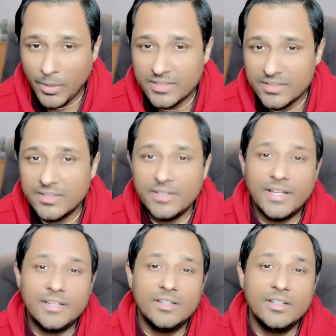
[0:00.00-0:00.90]
mindset
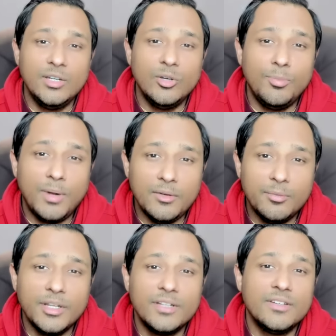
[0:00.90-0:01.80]
and the leo part
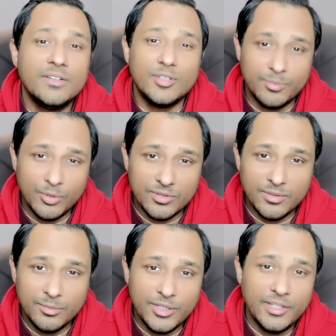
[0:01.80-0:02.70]
brings in
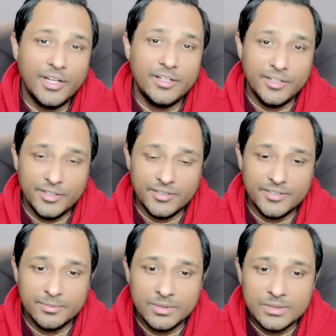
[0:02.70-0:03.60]
responsibility and
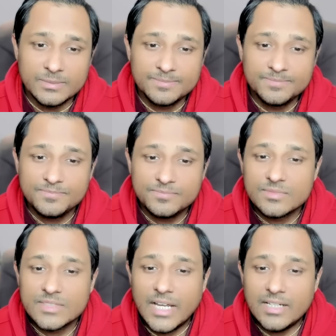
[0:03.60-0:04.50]
leadership
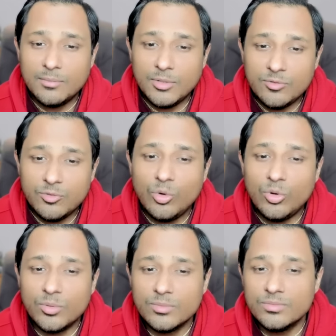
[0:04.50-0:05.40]
and number
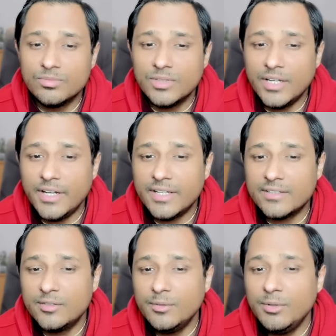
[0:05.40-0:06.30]
4 they are
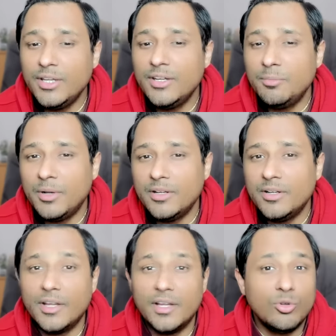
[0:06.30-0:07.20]
extremely
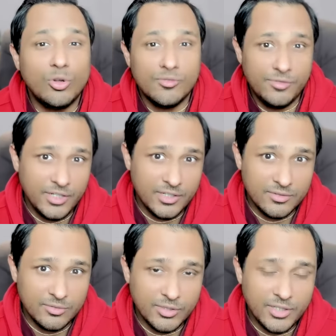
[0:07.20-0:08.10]
independent and
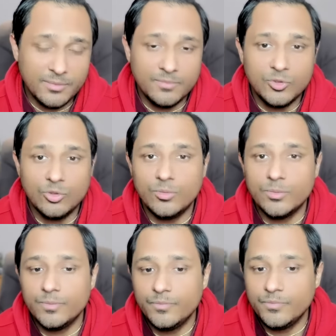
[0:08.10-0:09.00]
confident okay so
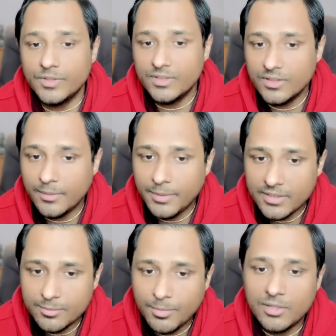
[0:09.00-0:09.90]
this is the
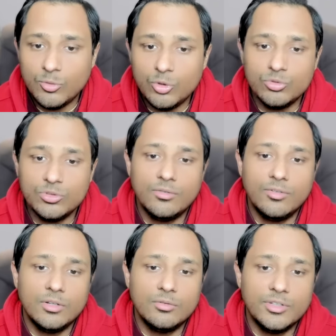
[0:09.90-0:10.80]
best part about uttar
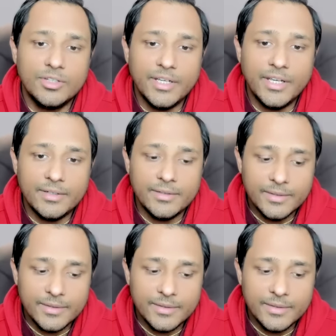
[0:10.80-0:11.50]
falguni they can